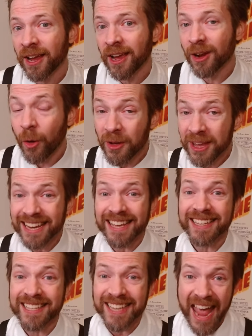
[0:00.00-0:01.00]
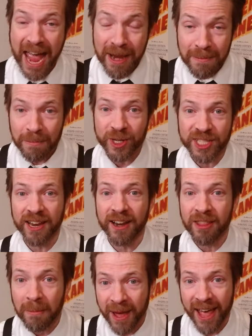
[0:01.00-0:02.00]
and only getting 10% of
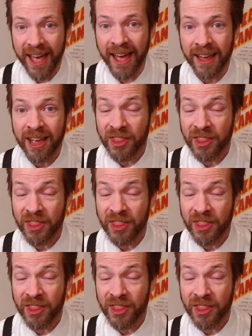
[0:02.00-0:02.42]
the pay.